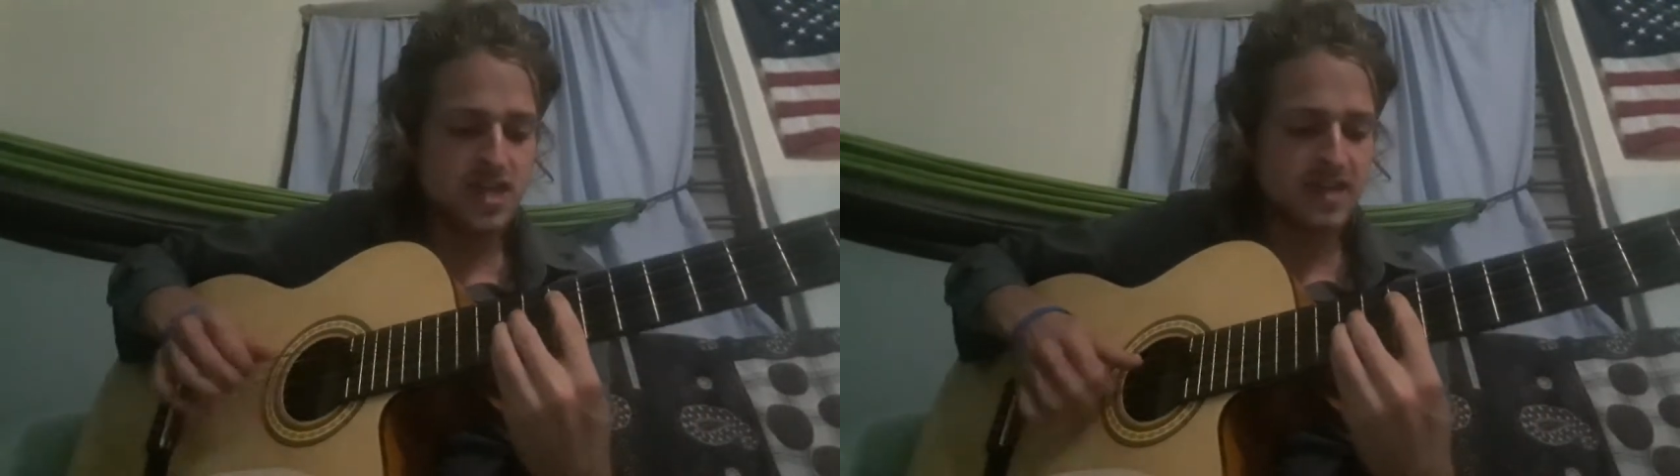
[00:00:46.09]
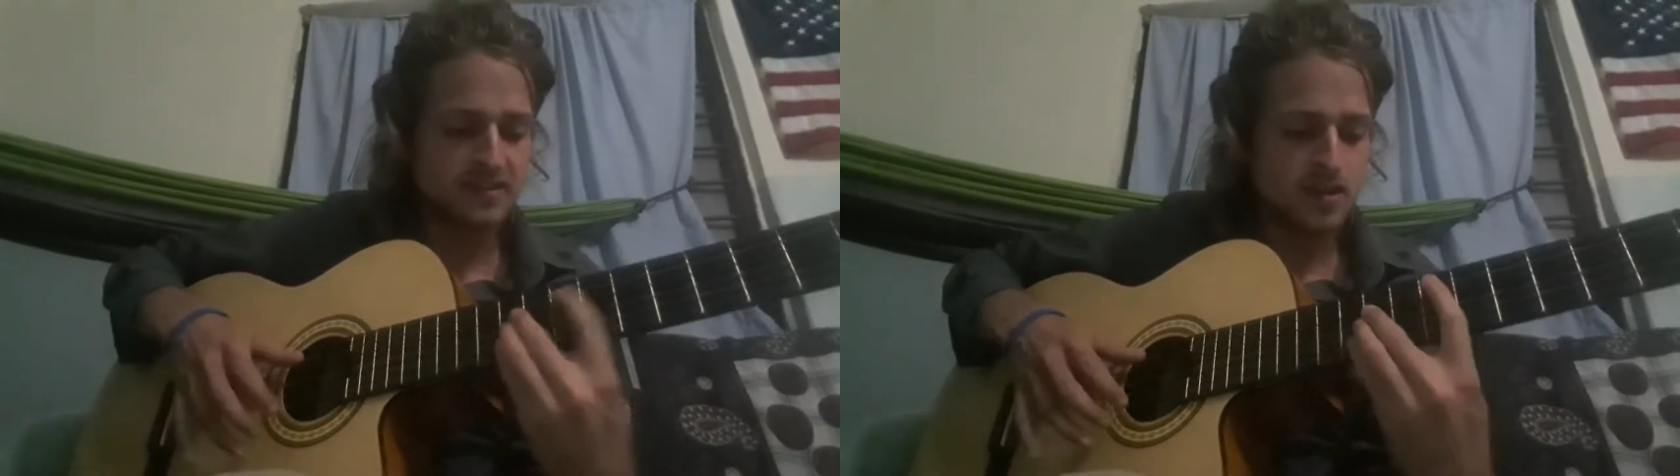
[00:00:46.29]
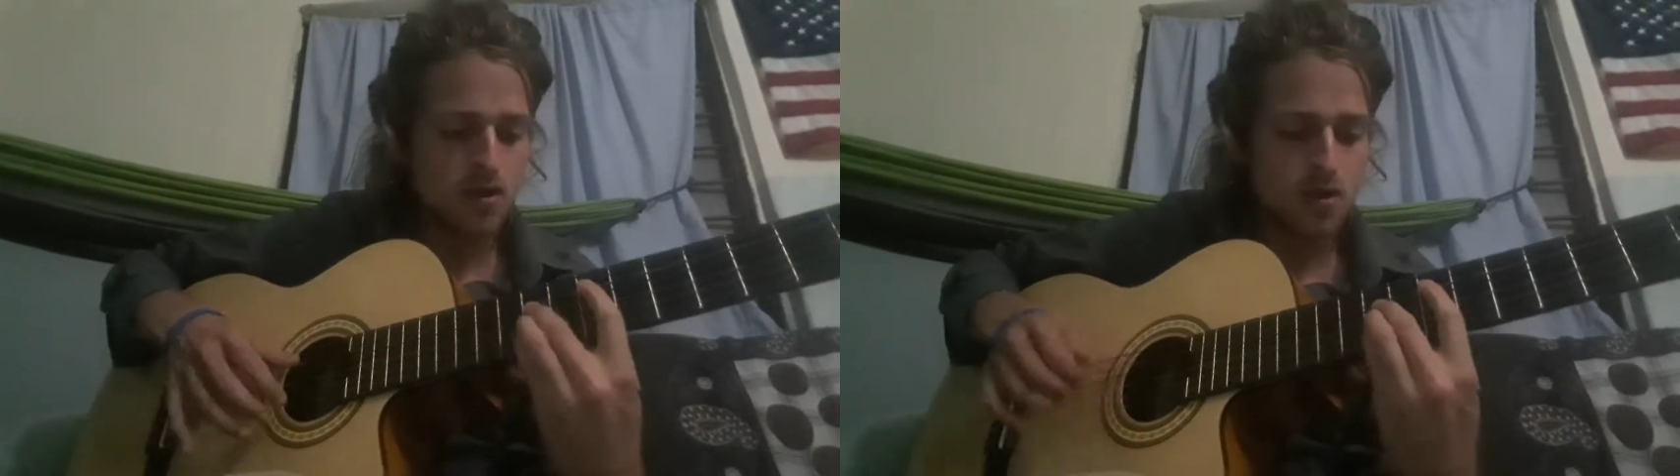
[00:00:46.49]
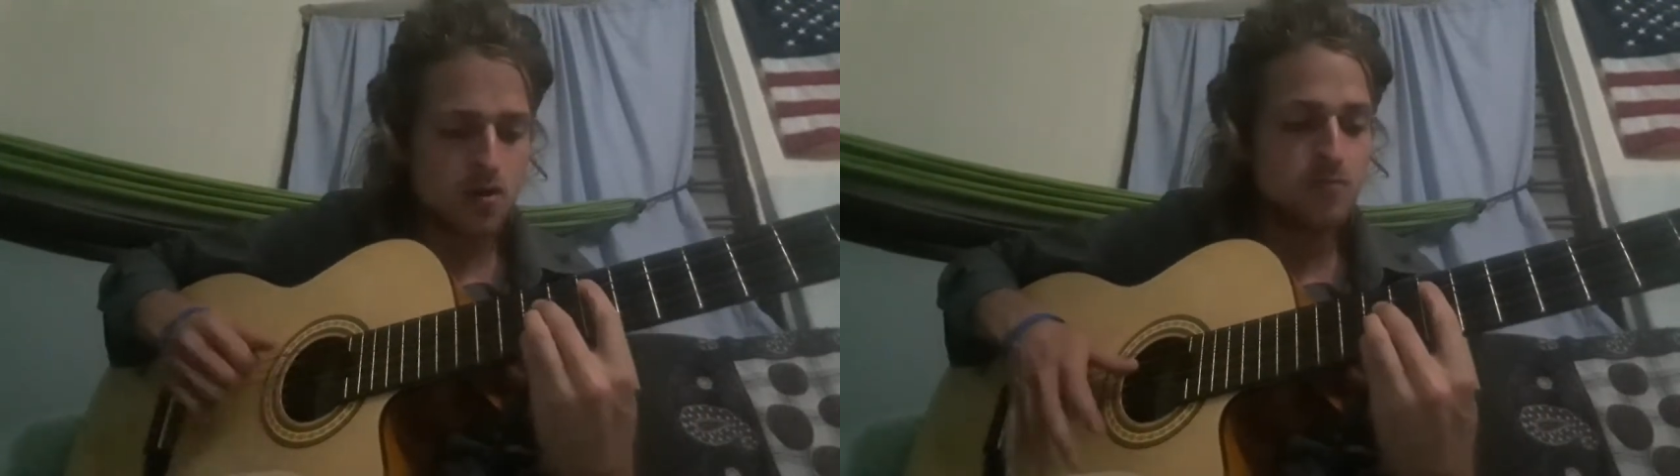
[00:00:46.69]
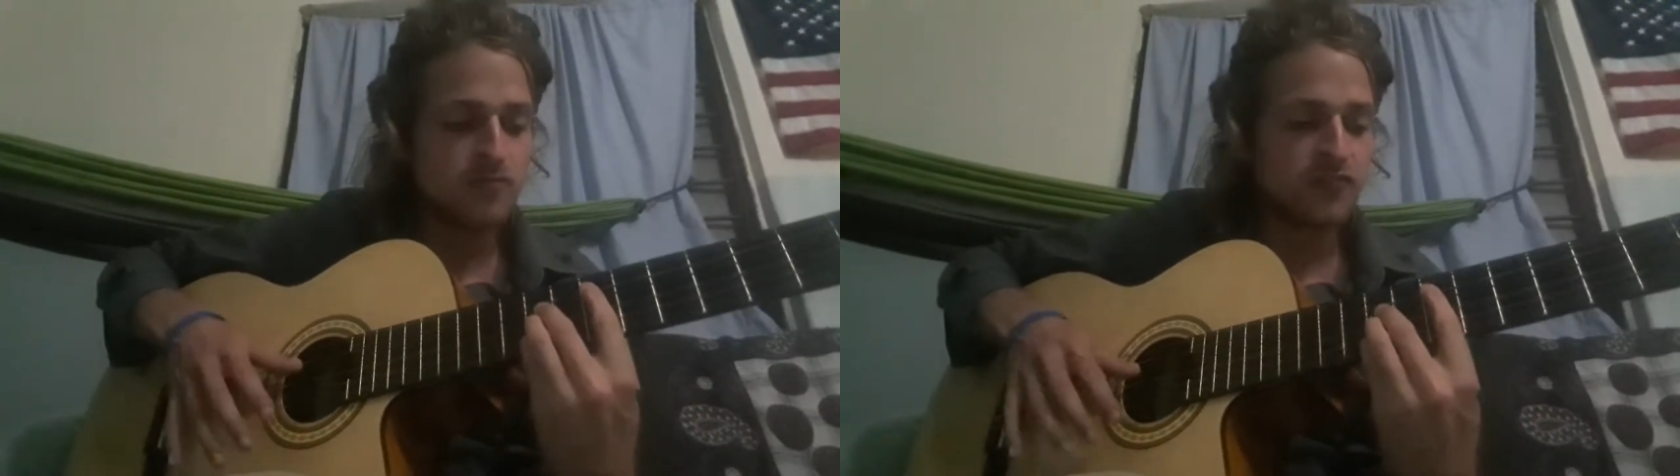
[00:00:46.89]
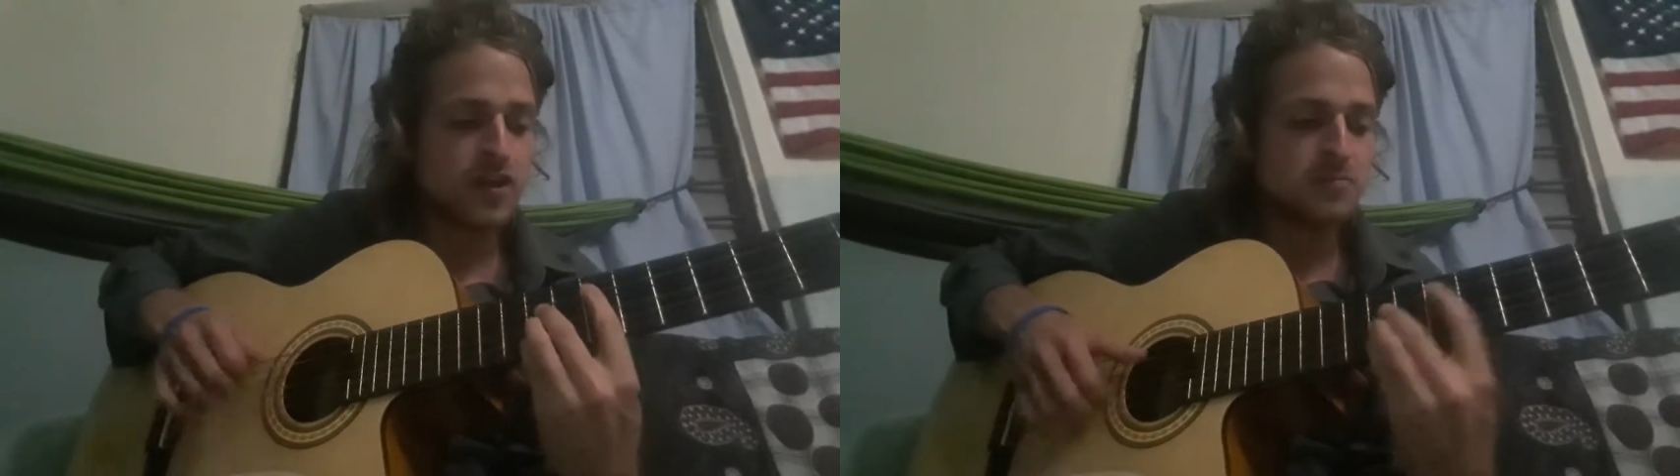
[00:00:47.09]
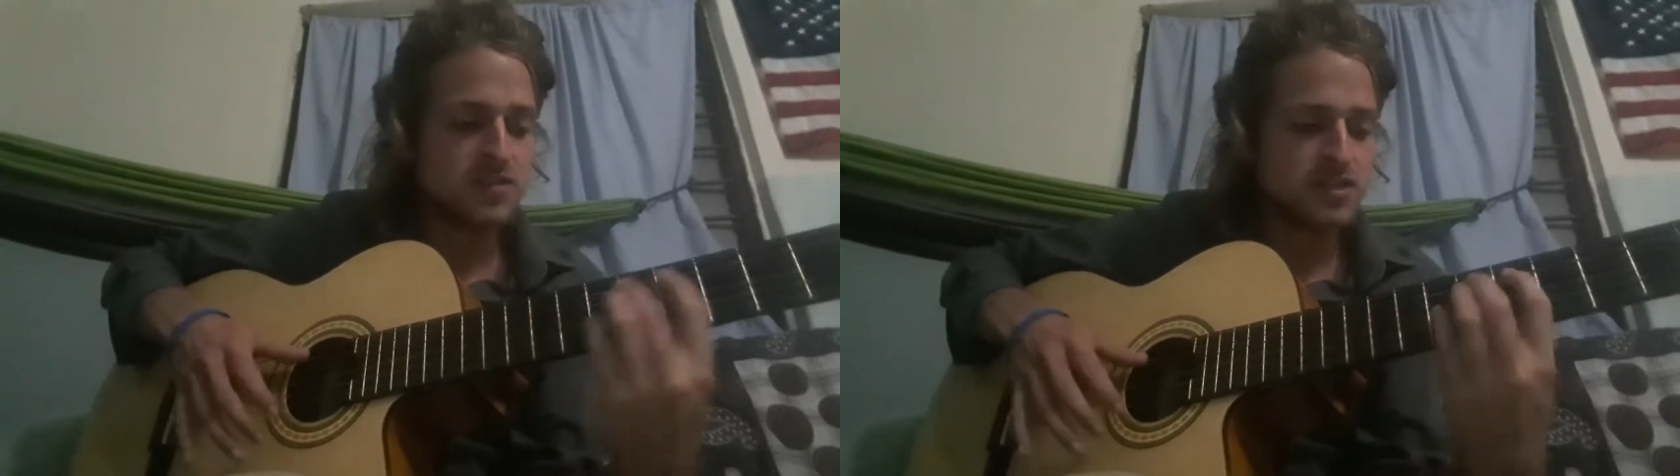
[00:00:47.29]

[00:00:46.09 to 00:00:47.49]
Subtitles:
at the home front,